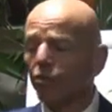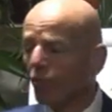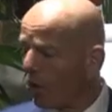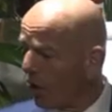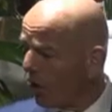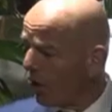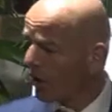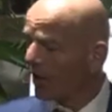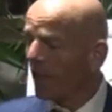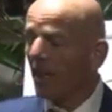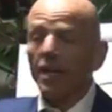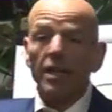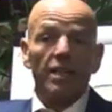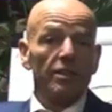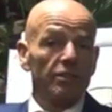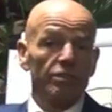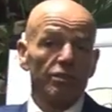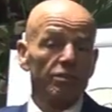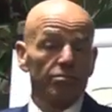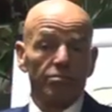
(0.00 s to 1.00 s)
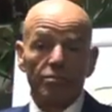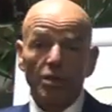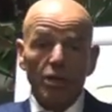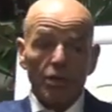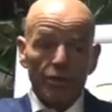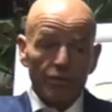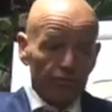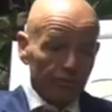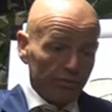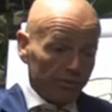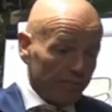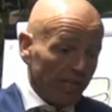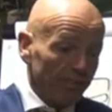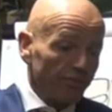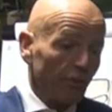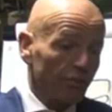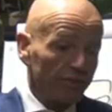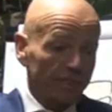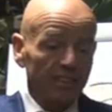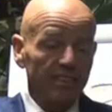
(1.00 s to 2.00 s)
work to, say
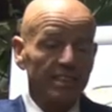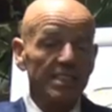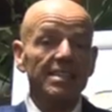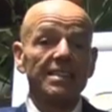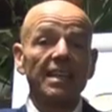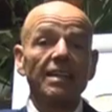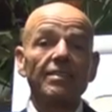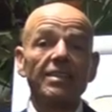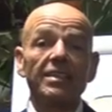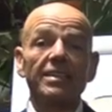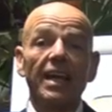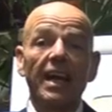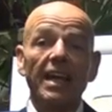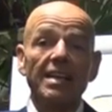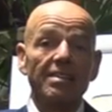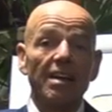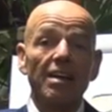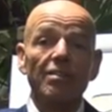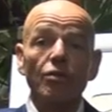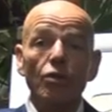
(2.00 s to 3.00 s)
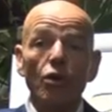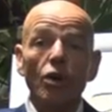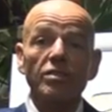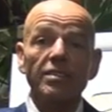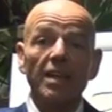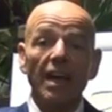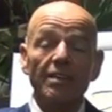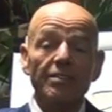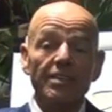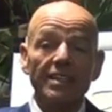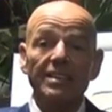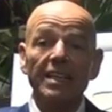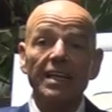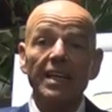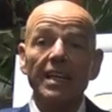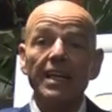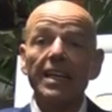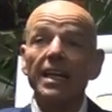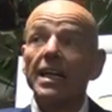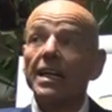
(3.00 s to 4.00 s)
for instance 7 days, I worked every
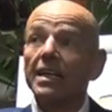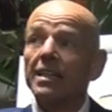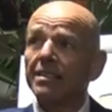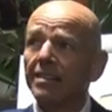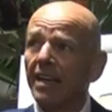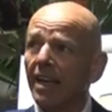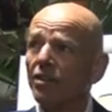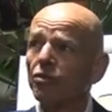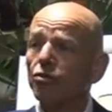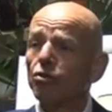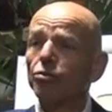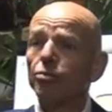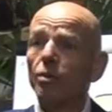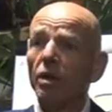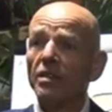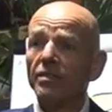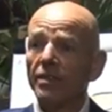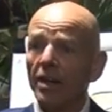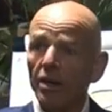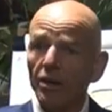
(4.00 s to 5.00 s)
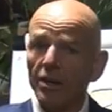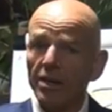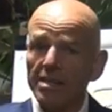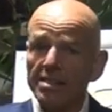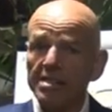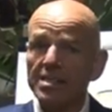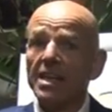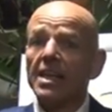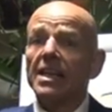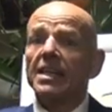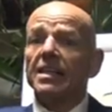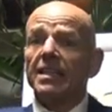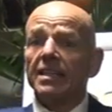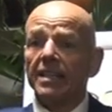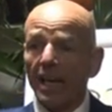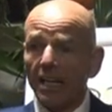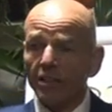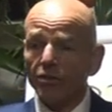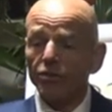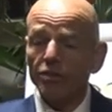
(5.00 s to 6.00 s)
day 10 to 12 hours,
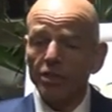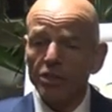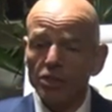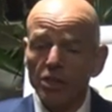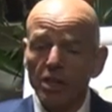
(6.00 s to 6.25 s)
then to the